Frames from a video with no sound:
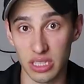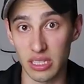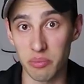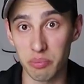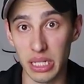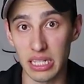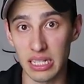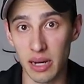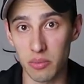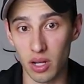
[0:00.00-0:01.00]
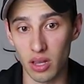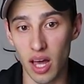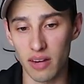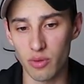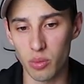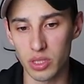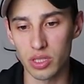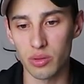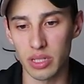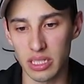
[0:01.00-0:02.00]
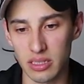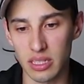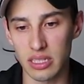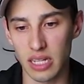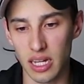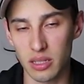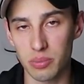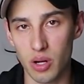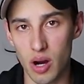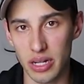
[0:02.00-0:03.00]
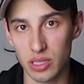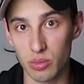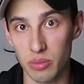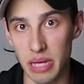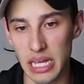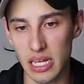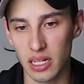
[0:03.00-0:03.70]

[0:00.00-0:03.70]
end up beating up a lot of what we're doing and kind of the progress that we're making.